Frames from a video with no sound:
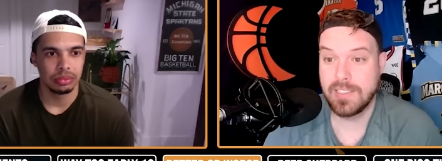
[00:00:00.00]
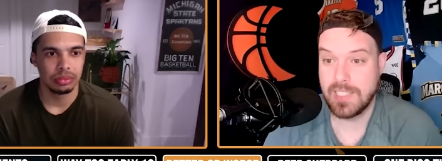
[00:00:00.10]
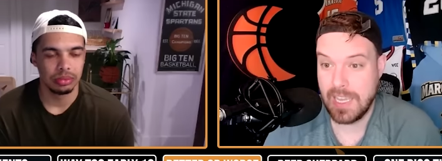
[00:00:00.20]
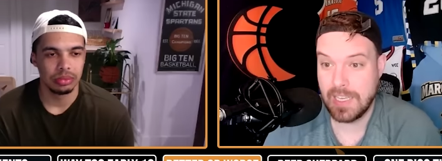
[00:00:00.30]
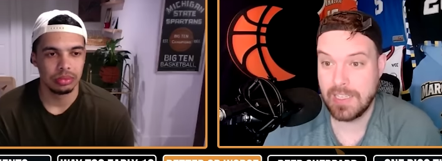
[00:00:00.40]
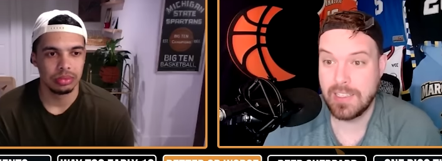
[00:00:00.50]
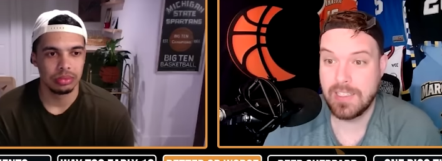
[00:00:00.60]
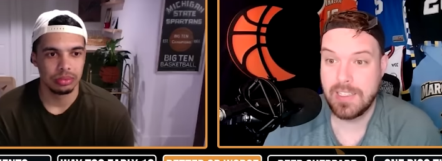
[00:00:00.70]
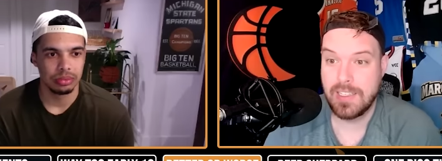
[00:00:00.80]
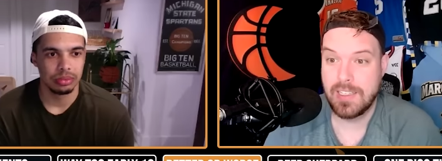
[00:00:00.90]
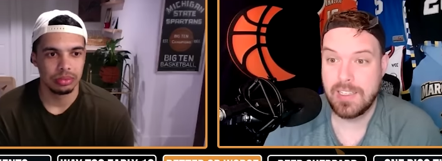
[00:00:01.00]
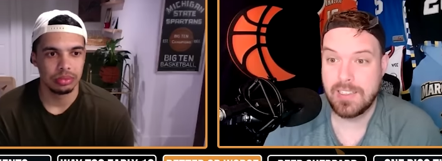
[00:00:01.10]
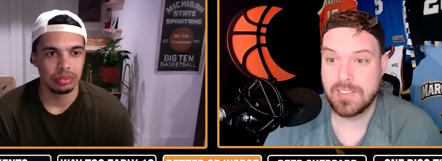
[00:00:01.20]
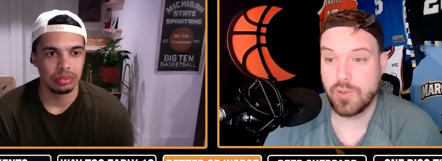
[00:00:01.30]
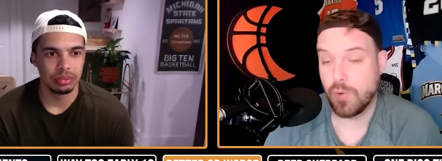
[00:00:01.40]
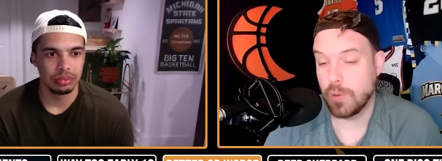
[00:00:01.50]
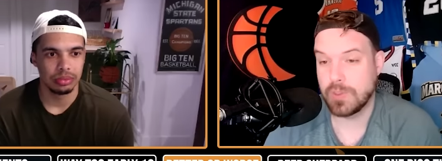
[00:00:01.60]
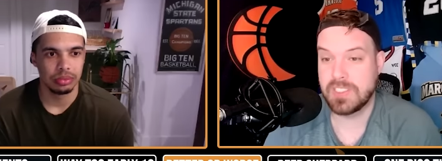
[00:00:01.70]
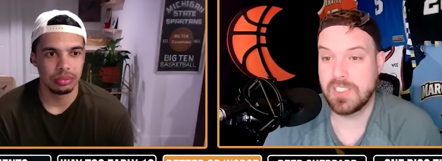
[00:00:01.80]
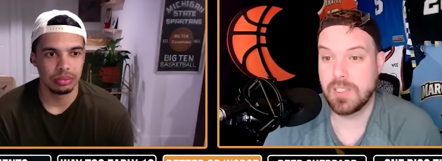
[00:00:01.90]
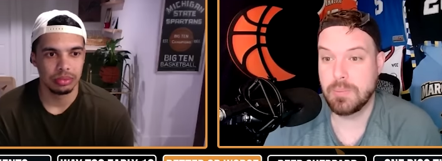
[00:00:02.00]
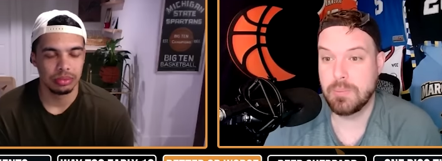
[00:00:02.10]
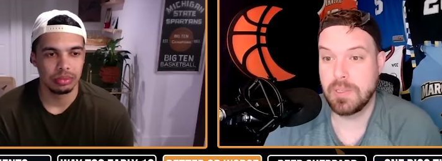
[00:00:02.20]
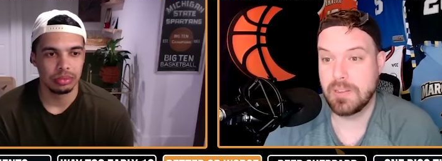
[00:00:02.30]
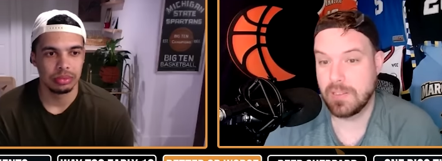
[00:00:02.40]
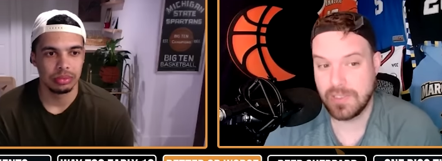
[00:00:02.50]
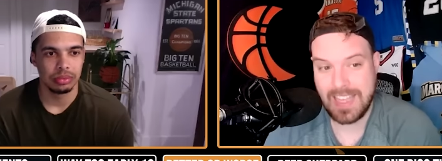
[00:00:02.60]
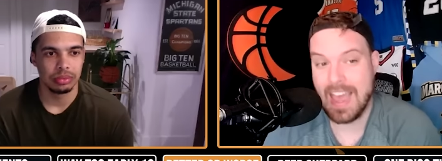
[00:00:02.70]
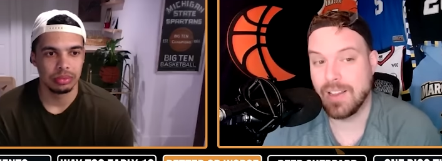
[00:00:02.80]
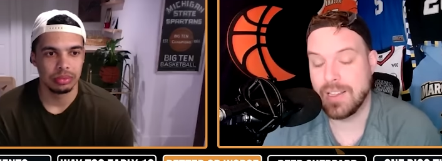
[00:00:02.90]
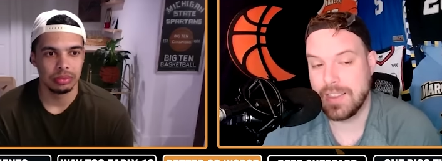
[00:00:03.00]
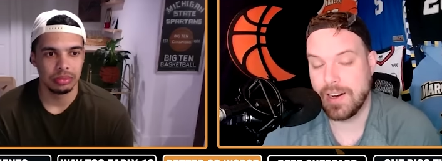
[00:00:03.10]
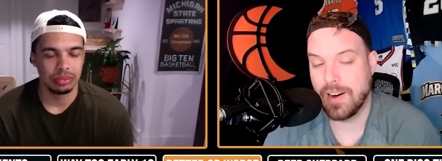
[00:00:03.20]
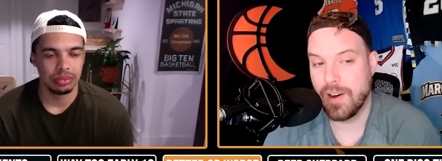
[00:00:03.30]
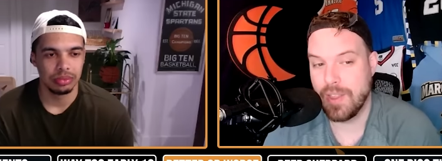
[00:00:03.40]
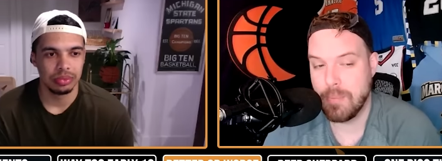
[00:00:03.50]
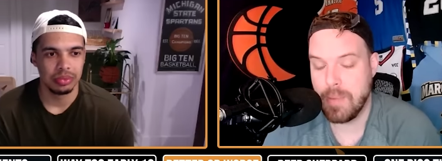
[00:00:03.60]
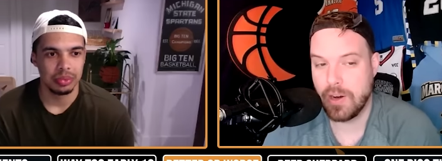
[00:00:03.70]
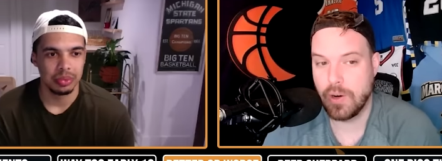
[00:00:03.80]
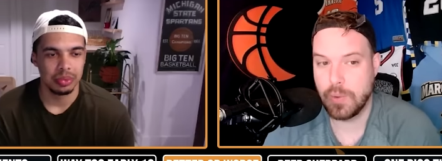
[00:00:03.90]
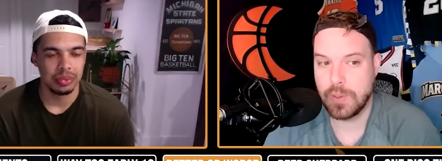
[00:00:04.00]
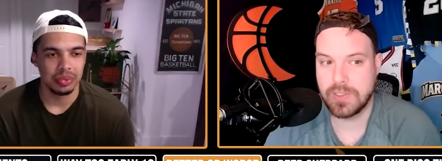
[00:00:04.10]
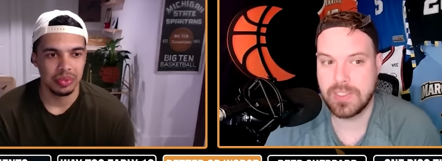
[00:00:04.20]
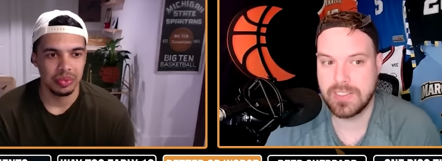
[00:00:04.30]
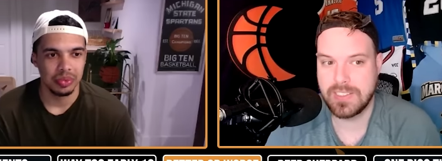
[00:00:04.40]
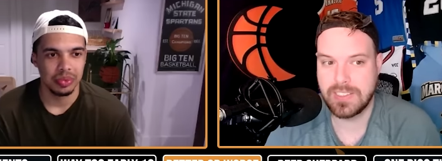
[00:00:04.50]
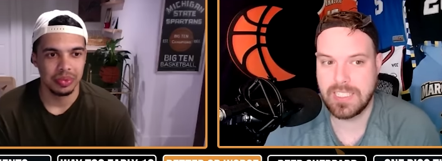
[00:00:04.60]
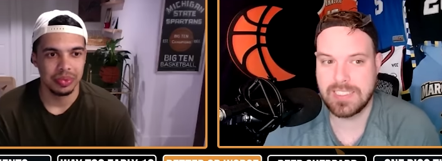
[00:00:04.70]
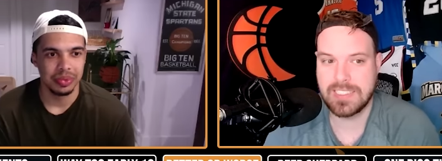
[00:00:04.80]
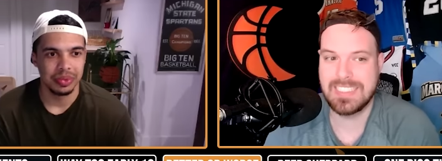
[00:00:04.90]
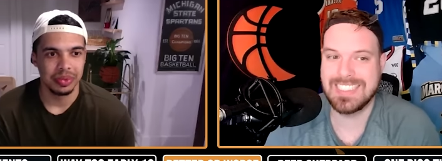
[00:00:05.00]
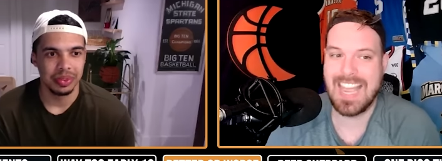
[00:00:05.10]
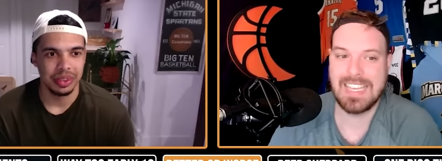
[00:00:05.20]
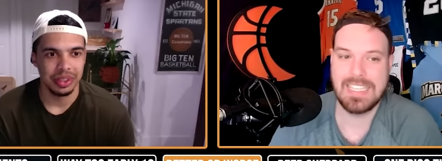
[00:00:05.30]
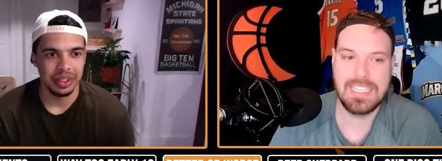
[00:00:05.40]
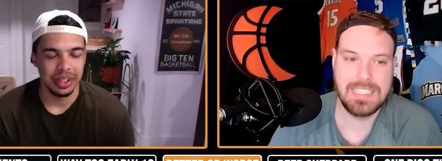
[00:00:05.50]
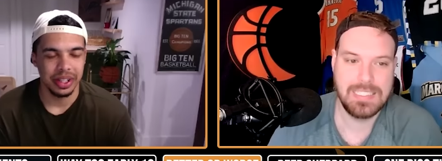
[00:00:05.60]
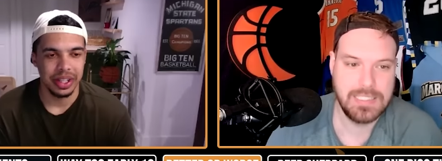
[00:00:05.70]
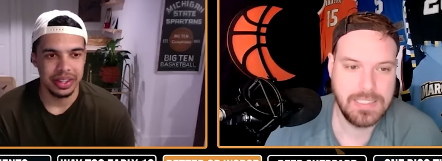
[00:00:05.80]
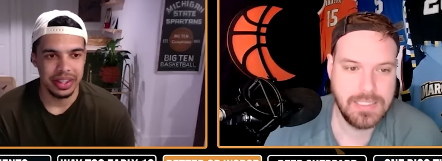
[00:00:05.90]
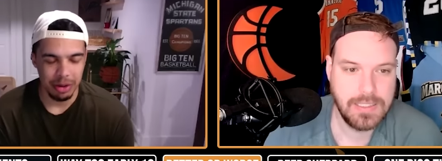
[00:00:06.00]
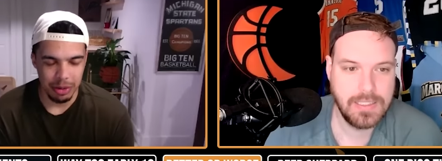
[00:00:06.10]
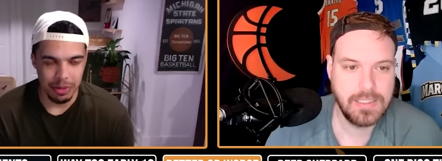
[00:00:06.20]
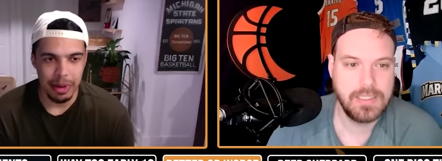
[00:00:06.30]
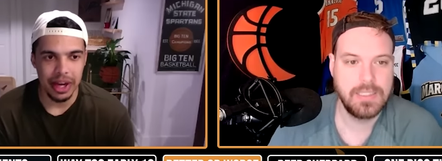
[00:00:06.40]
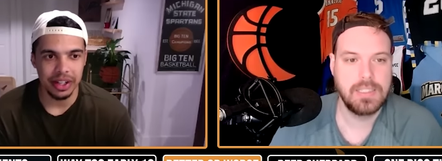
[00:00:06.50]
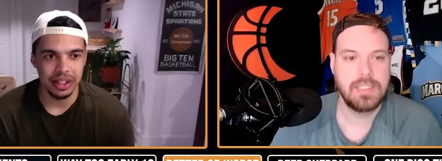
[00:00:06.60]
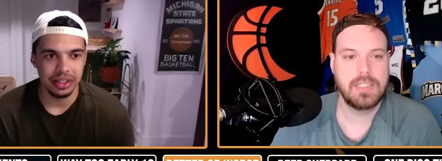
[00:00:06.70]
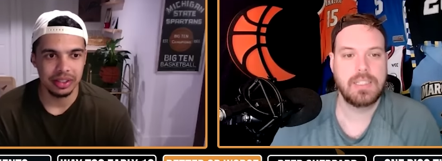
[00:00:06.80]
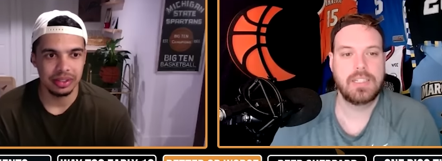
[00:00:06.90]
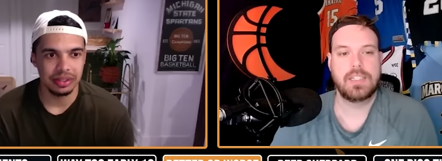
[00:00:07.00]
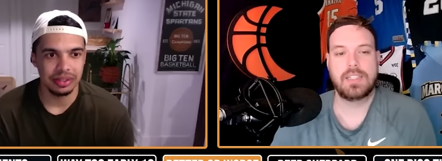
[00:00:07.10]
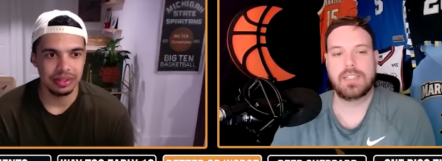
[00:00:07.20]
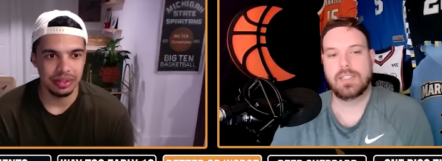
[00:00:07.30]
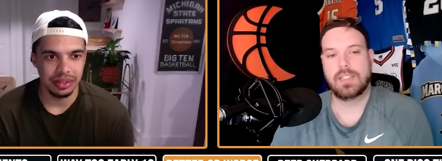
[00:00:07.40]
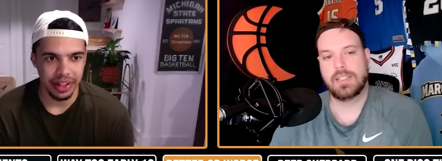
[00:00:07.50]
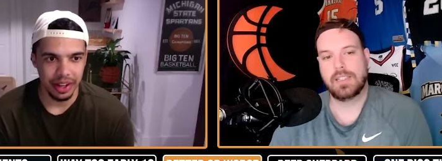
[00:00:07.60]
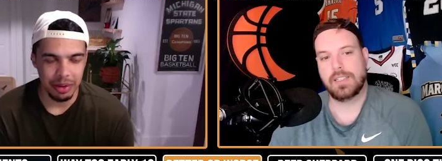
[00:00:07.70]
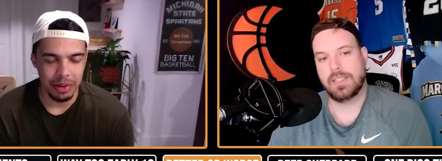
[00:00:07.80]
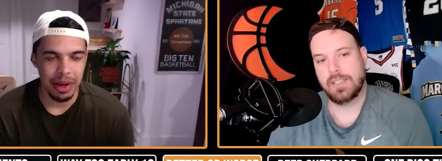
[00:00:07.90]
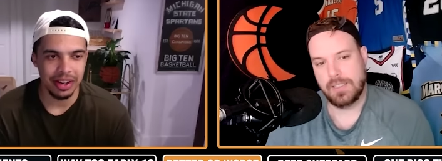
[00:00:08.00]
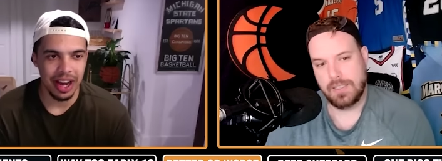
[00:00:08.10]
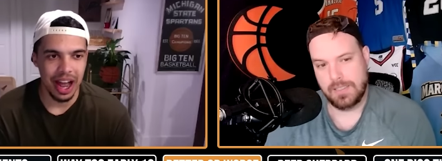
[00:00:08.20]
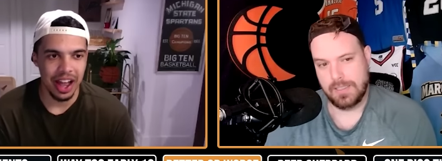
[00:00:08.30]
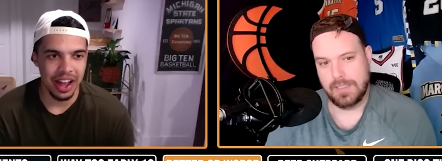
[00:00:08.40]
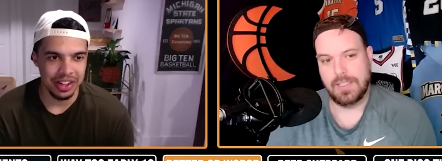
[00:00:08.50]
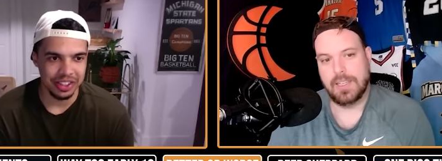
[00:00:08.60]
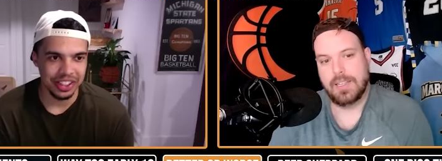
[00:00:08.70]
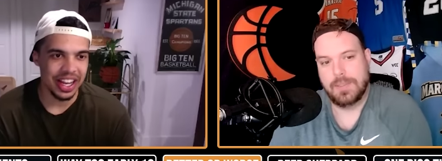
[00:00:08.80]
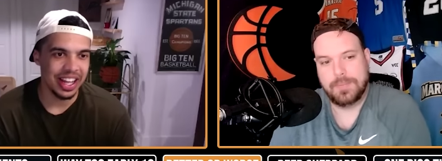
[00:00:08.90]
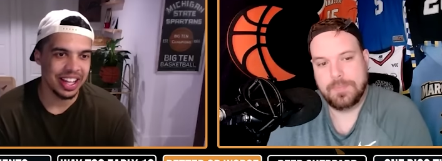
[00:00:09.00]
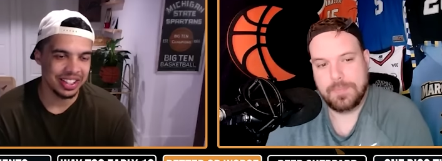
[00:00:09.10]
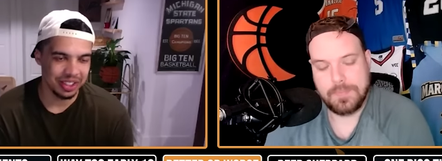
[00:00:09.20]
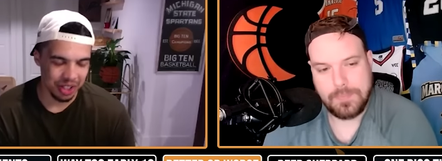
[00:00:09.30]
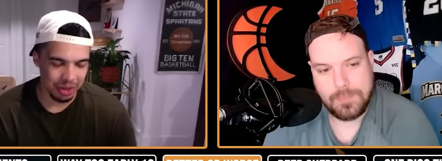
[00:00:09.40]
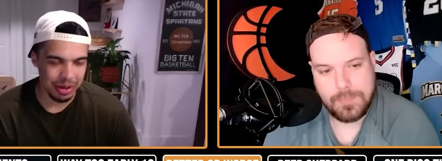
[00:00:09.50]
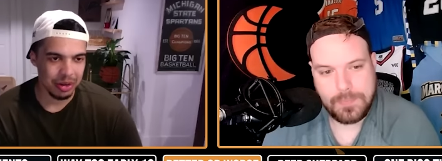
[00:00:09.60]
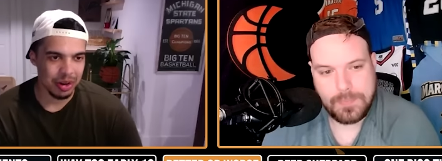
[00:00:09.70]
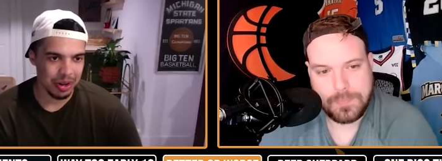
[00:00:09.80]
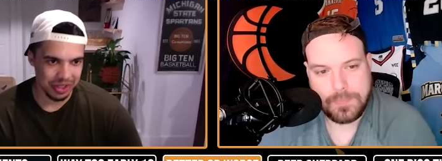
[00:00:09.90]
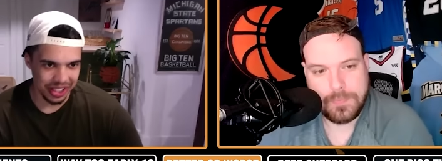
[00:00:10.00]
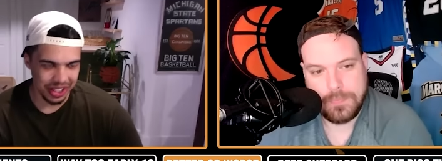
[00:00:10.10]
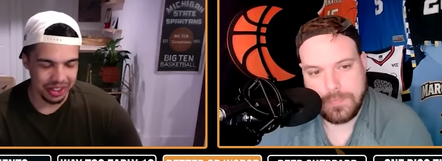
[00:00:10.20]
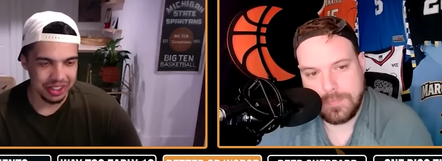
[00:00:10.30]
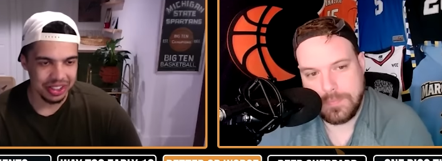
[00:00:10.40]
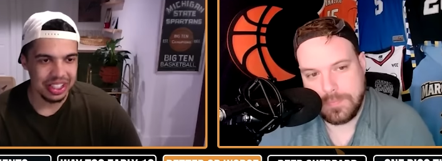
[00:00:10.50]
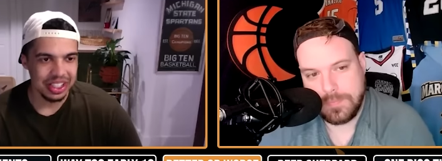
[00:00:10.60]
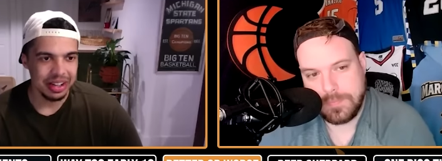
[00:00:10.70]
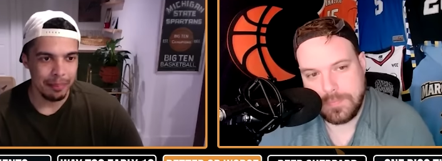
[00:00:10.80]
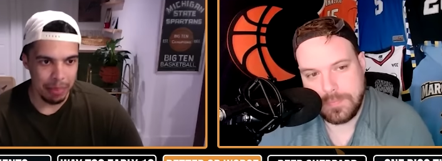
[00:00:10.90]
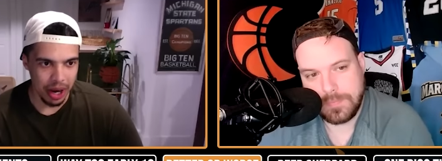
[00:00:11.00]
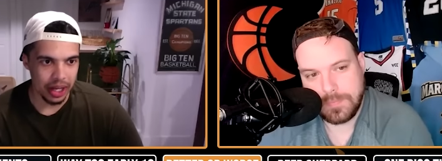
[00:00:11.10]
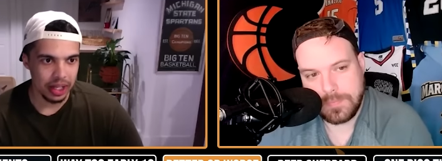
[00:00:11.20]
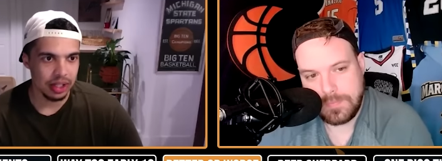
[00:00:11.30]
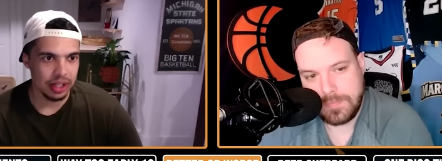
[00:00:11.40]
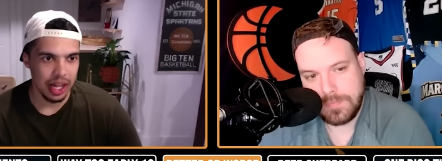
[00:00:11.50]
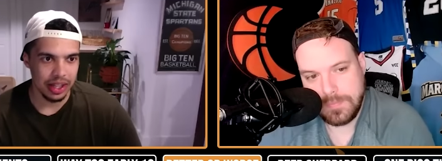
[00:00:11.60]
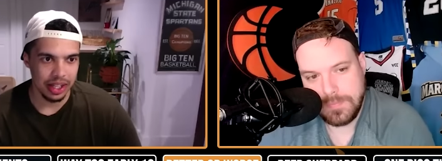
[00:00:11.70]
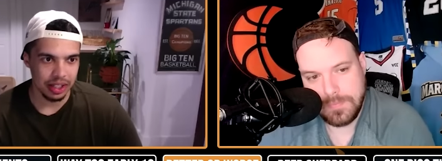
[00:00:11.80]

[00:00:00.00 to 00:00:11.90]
Speaker 1: is in. It's gross still, but there's talent there. Are they better or worse than 62nd?
Speaker 2: They will be better. They will be better. I understand that's a little bit gross still, but I think